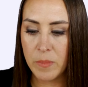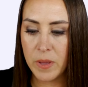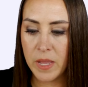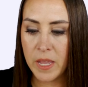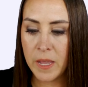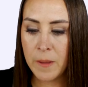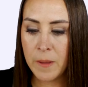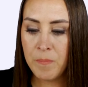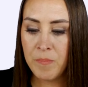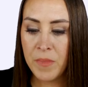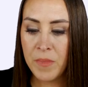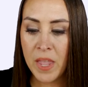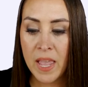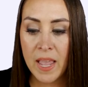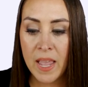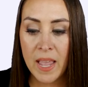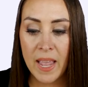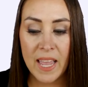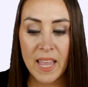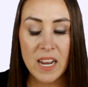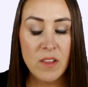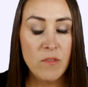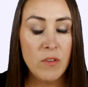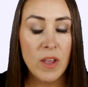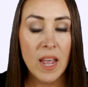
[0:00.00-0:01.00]
P,
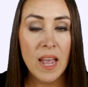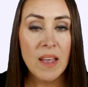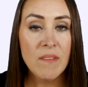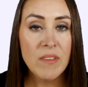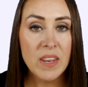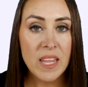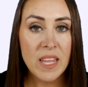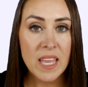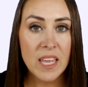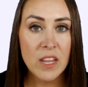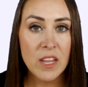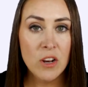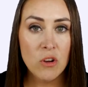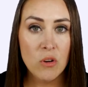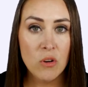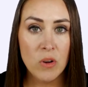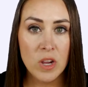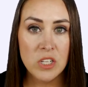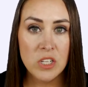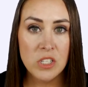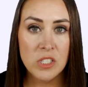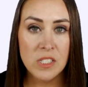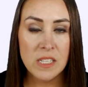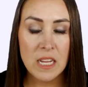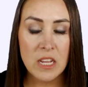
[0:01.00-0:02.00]
and if you have any
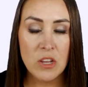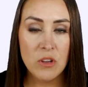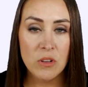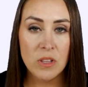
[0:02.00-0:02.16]
integrations that